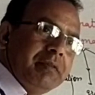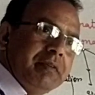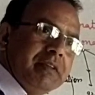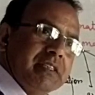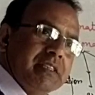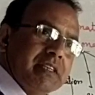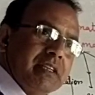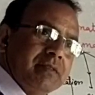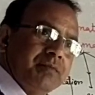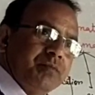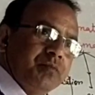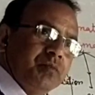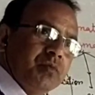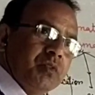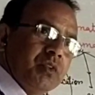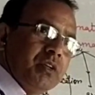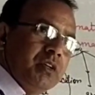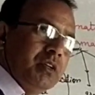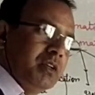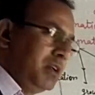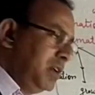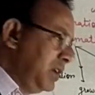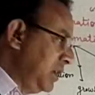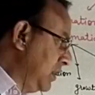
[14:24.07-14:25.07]
division,
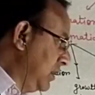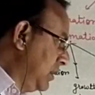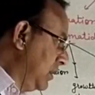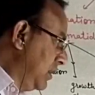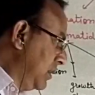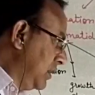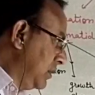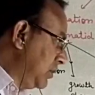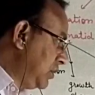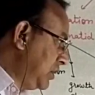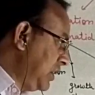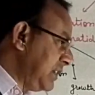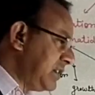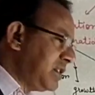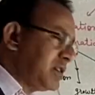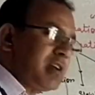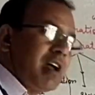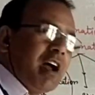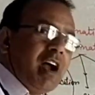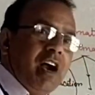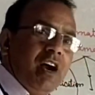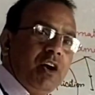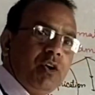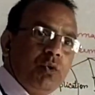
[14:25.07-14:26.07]
they
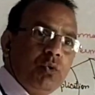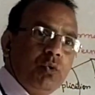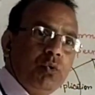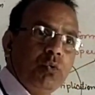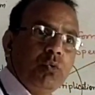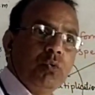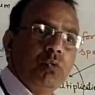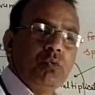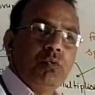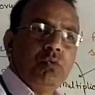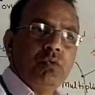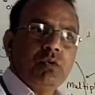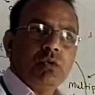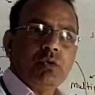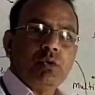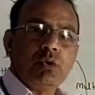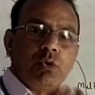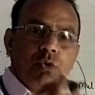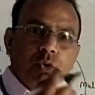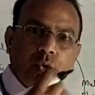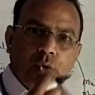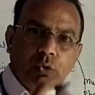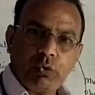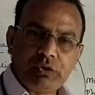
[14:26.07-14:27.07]
start to
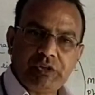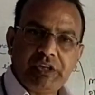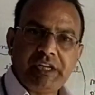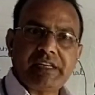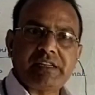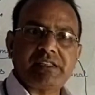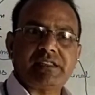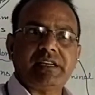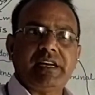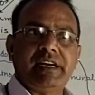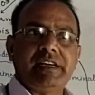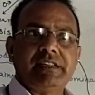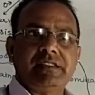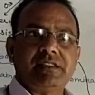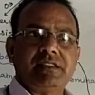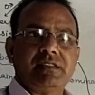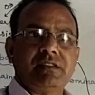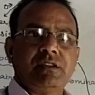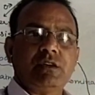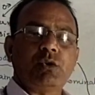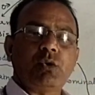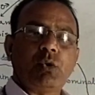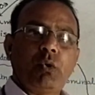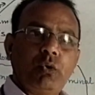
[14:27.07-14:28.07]
grow their
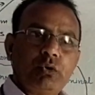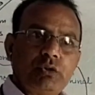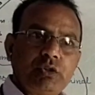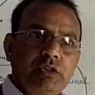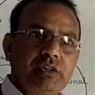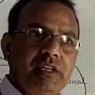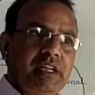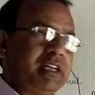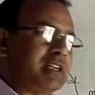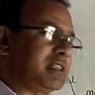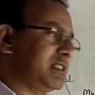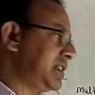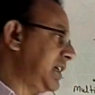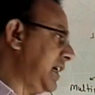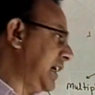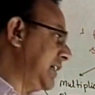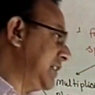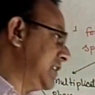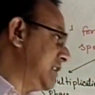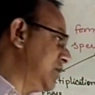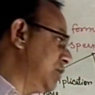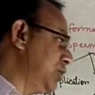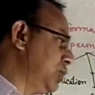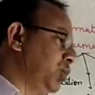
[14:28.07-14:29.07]
size,
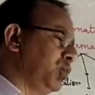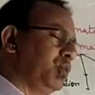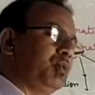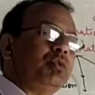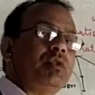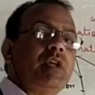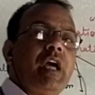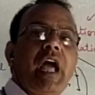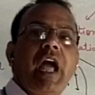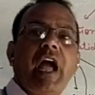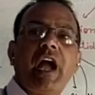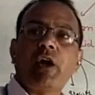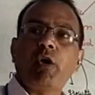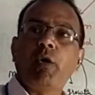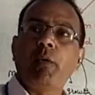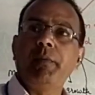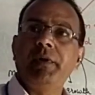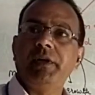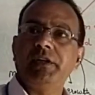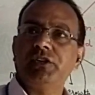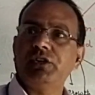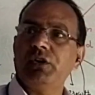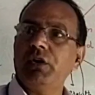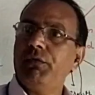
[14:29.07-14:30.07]
due to the
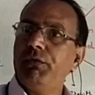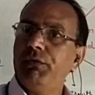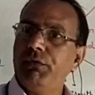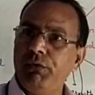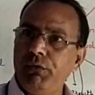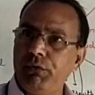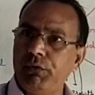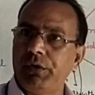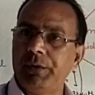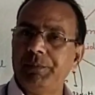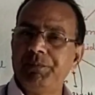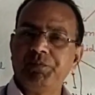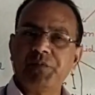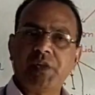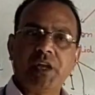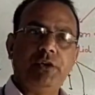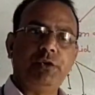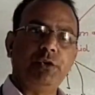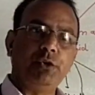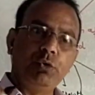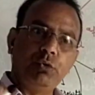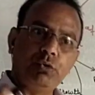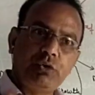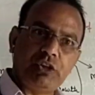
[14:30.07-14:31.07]
accumulation of food,
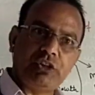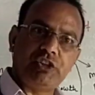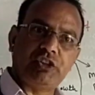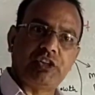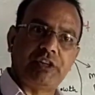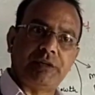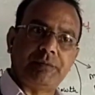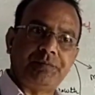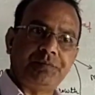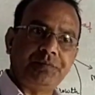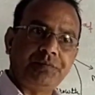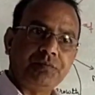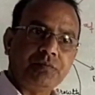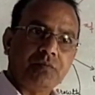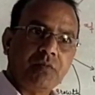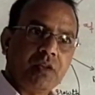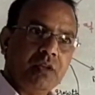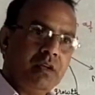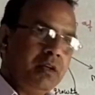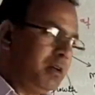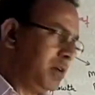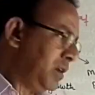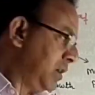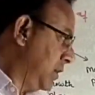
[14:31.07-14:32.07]
nutrition.
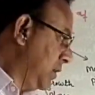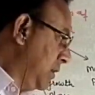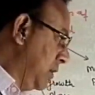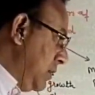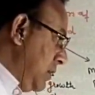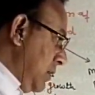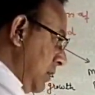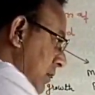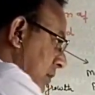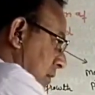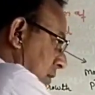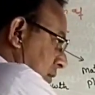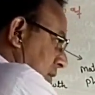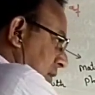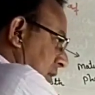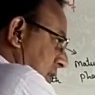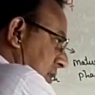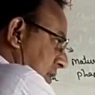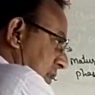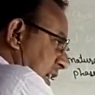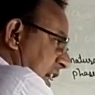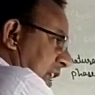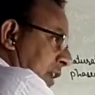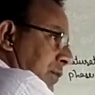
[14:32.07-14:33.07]

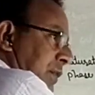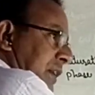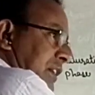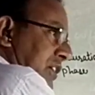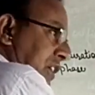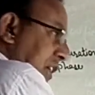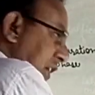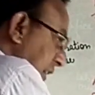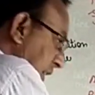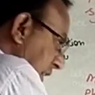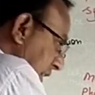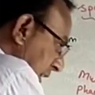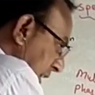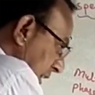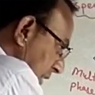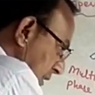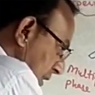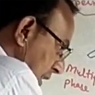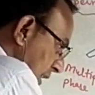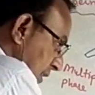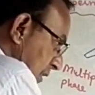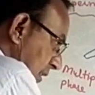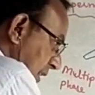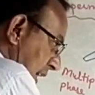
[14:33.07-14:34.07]
The cell which
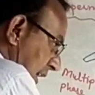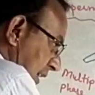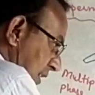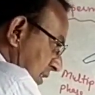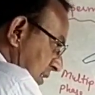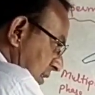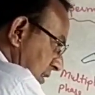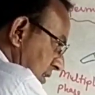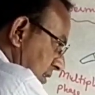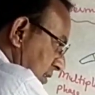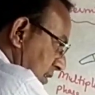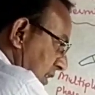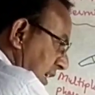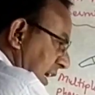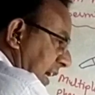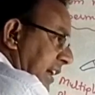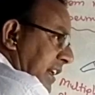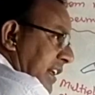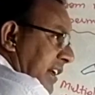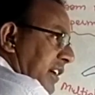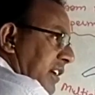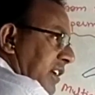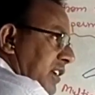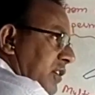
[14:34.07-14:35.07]
increase their size, that
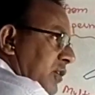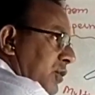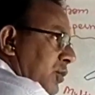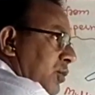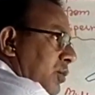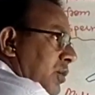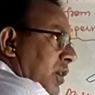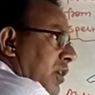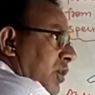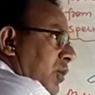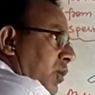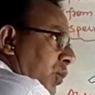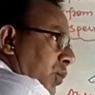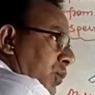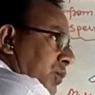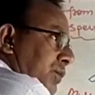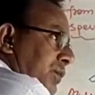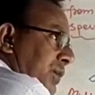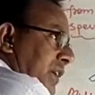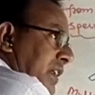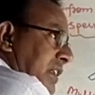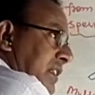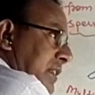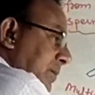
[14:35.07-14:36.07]
enters into the
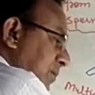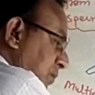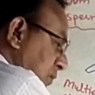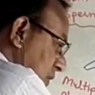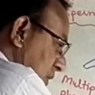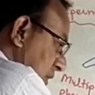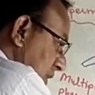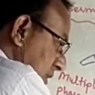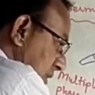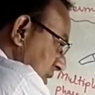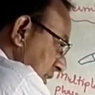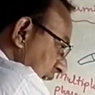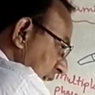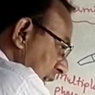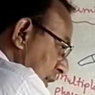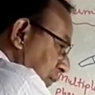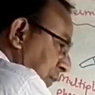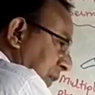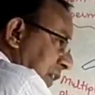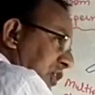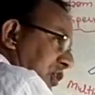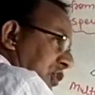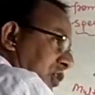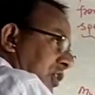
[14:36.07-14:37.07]
growth phase. The
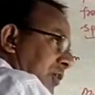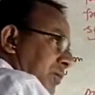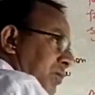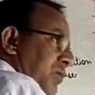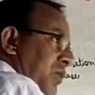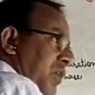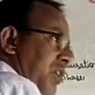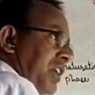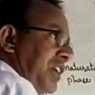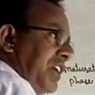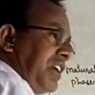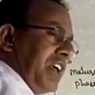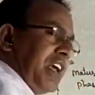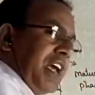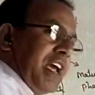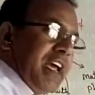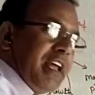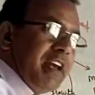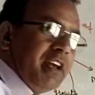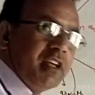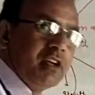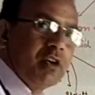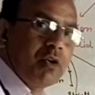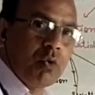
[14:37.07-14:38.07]
cell which
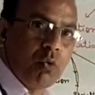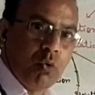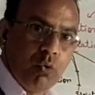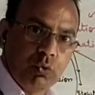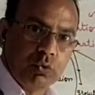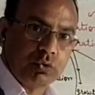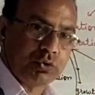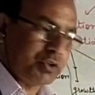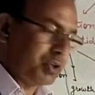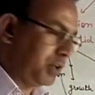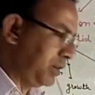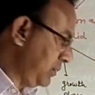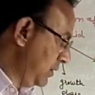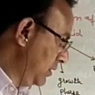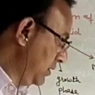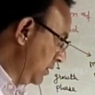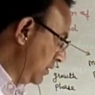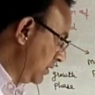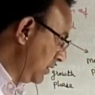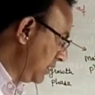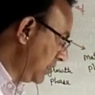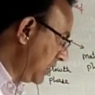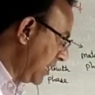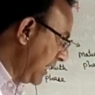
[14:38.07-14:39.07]
gain
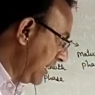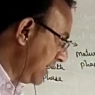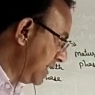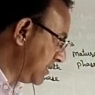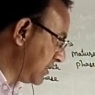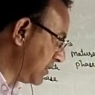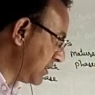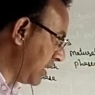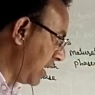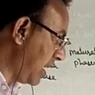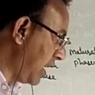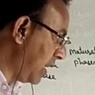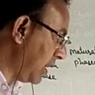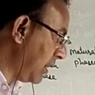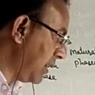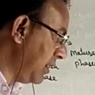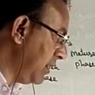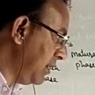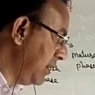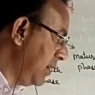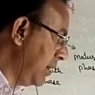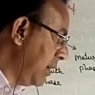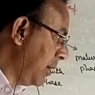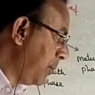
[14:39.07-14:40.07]
growth, that is called
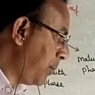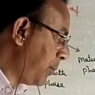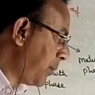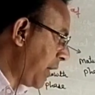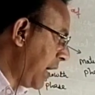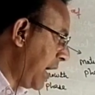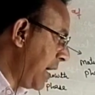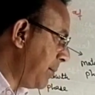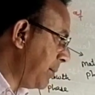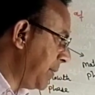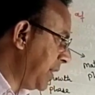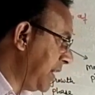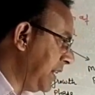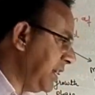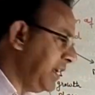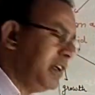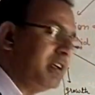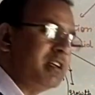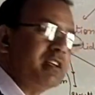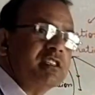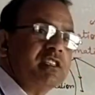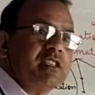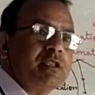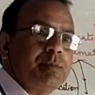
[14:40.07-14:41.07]

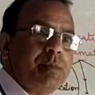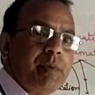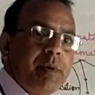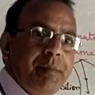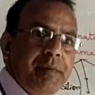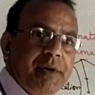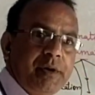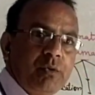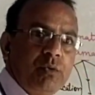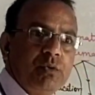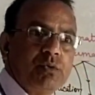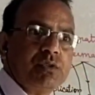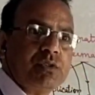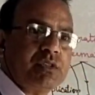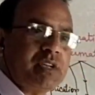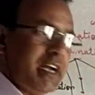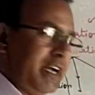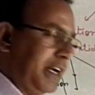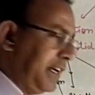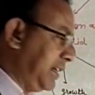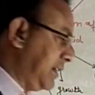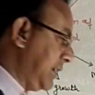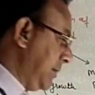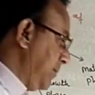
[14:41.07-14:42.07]
primary
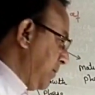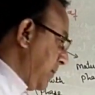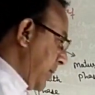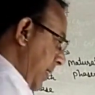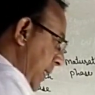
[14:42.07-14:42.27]
spermatocyte.